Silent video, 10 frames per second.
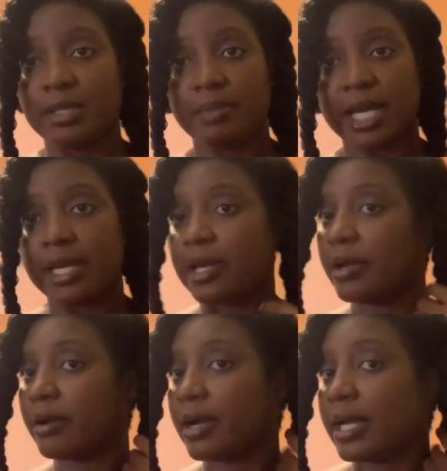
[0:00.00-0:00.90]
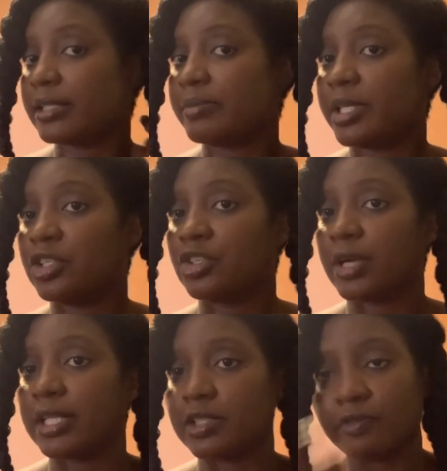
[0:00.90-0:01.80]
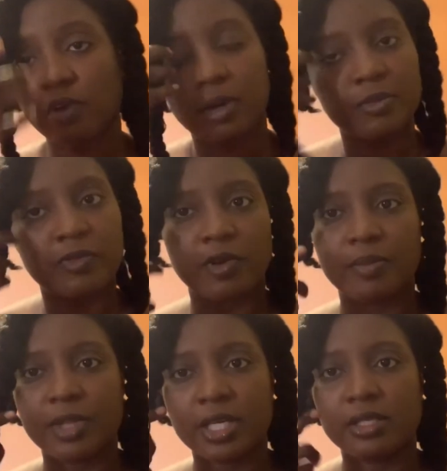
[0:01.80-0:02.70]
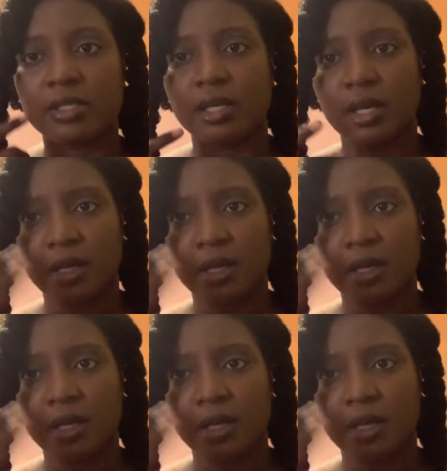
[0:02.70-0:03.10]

my hair has been transformed from this.